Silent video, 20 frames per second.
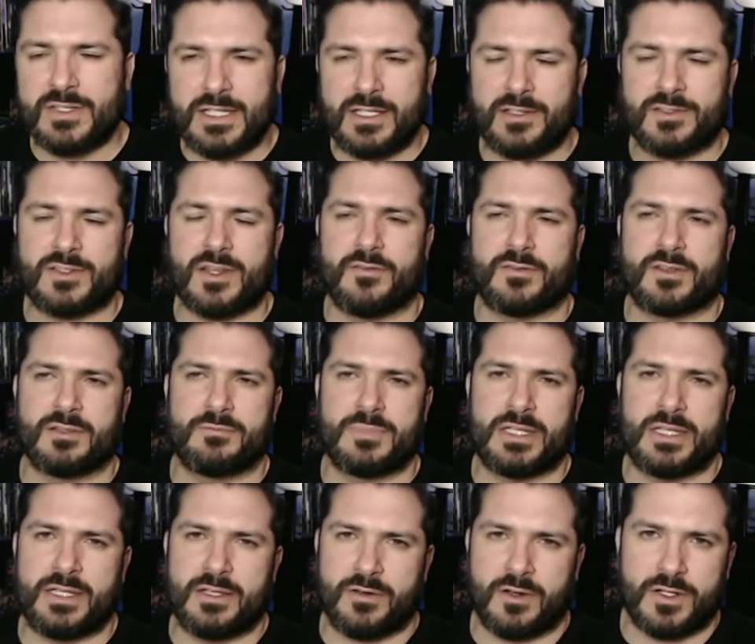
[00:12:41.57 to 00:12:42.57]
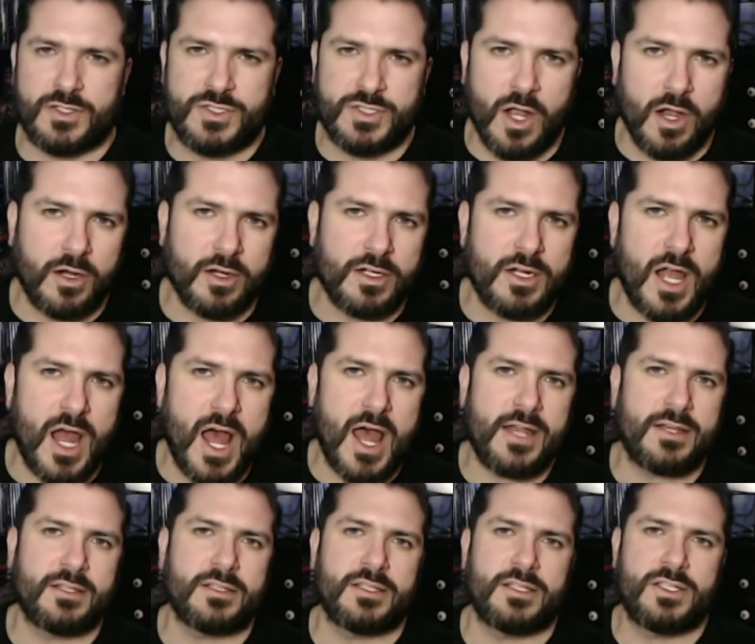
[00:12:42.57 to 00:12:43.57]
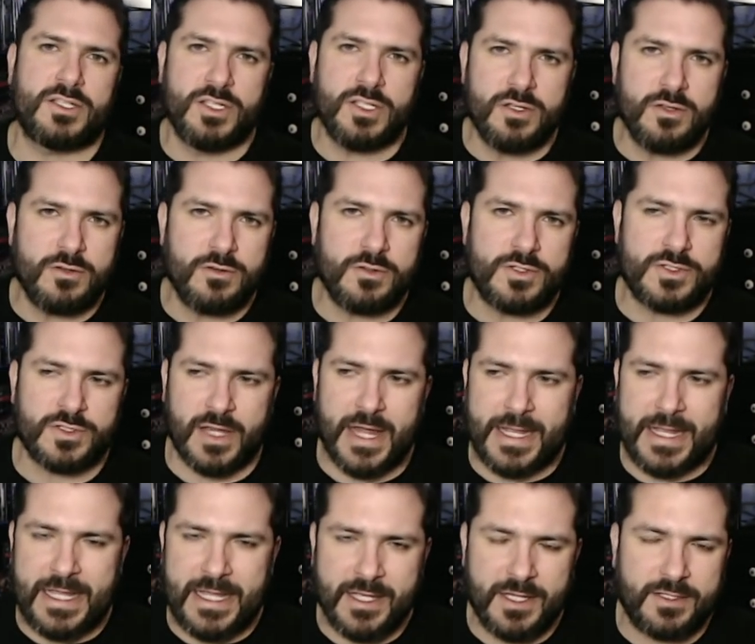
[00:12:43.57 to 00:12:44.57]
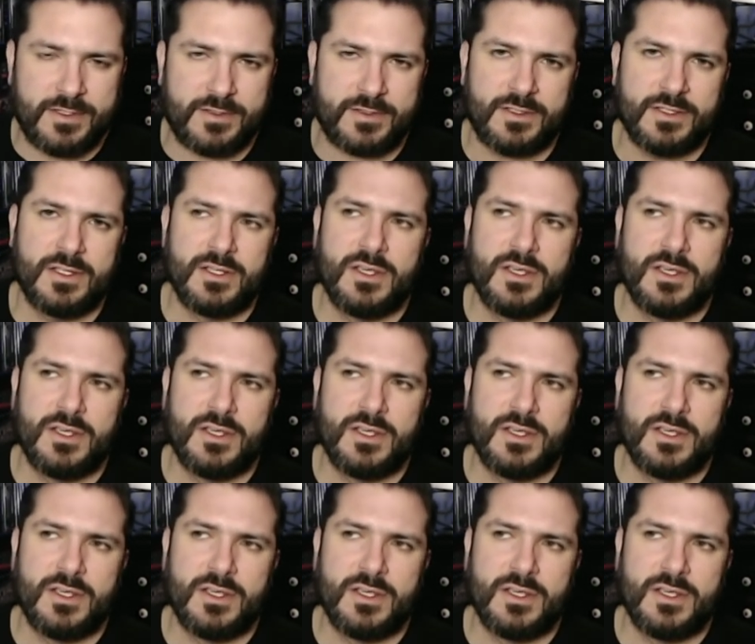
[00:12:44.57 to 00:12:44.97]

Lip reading: King stuff can be or juggernaut, huge like It,